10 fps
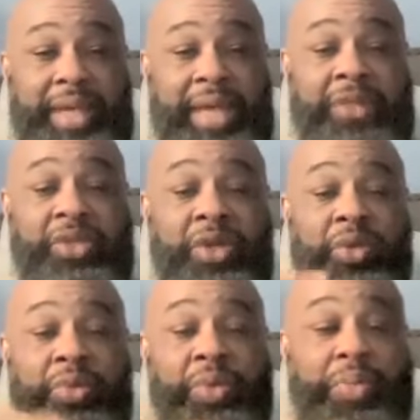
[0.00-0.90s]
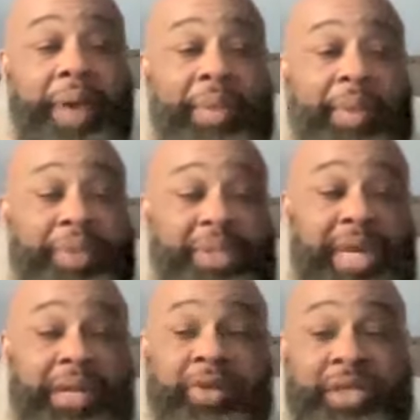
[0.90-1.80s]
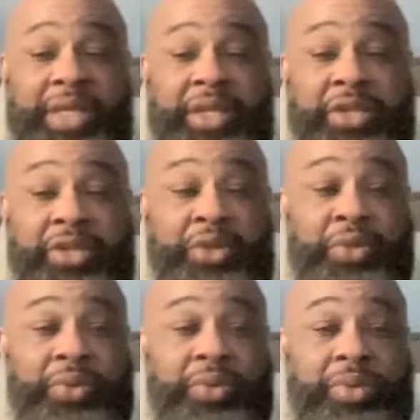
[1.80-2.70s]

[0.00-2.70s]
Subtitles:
And so we probably put together a deal or two